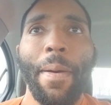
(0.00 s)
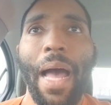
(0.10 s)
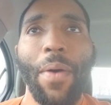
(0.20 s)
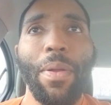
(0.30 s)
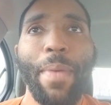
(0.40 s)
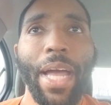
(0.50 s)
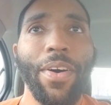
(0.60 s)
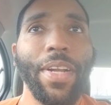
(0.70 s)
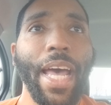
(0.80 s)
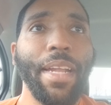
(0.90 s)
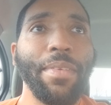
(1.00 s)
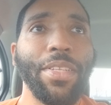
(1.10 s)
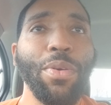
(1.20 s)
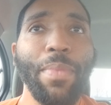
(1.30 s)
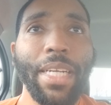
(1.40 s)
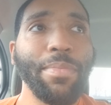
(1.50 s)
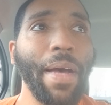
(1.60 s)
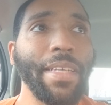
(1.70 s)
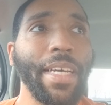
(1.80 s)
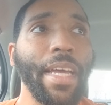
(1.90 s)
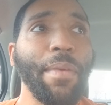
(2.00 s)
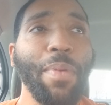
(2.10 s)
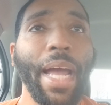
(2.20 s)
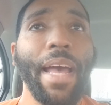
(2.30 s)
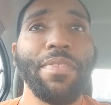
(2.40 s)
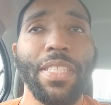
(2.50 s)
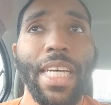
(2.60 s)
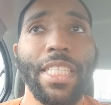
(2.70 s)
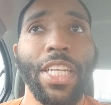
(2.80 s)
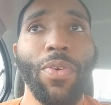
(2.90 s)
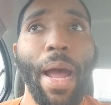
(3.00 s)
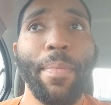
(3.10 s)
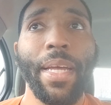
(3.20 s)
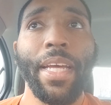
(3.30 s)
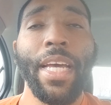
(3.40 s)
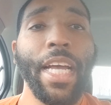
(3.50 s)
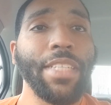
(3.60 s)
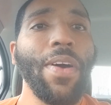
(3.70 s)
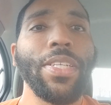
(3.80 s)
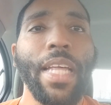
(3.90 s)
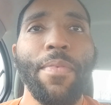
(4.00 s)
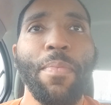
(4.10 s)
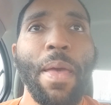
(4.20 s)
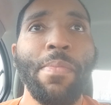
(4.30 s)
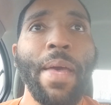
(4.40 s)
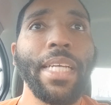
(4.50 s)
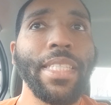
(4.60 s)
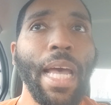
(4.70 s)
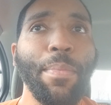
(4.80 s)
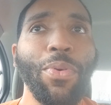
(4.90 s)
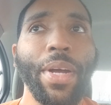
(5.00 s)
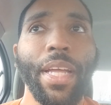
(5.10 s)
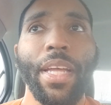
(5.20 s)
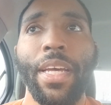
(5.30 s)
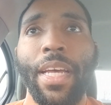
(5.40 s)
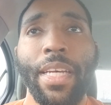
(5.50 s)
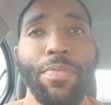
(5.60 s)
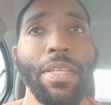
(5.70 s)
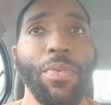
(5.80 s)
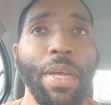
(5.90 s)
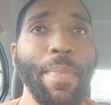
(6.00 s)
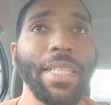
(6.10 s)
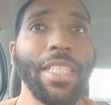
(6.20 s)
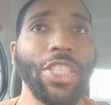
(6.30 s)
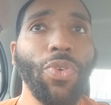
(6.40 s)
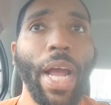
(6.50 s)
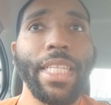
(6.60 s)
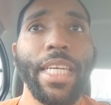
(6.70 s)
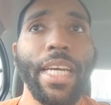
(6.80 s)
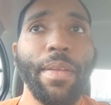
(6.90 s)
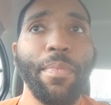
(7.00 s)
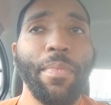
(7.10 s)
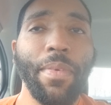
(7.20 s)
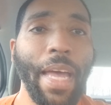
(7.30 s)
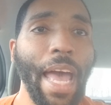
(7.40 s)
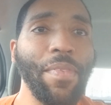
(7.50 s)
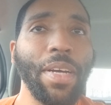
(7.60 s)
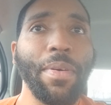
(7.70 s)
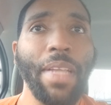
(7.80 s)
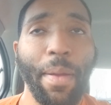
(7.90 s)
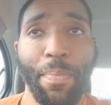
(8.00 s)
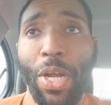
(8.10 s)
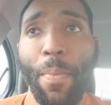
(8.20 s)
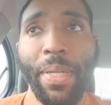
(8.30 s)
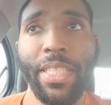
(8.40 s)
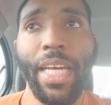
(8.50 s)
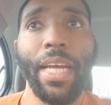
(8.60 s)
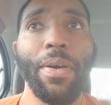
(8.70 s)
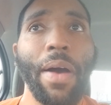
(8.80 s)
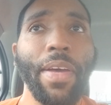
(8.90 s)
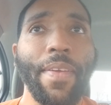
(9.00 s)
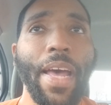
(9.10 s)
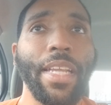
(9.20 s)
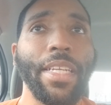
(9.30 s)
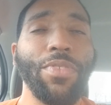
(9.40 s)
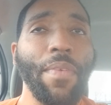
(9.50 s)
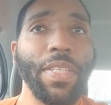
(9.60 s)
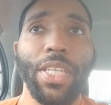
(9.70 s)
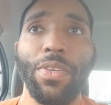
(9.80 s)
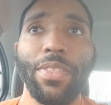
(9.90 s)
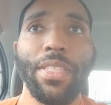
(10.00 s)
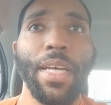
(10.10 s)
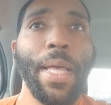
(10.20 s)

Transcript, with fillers: I wouldn't bank on that too much, but I say he probably could have success in the grappling as far as the, from an MMA standpoint, especially when you mix in the strikes. He could have it with like pure BJJ. I would give that to Trevor Jones.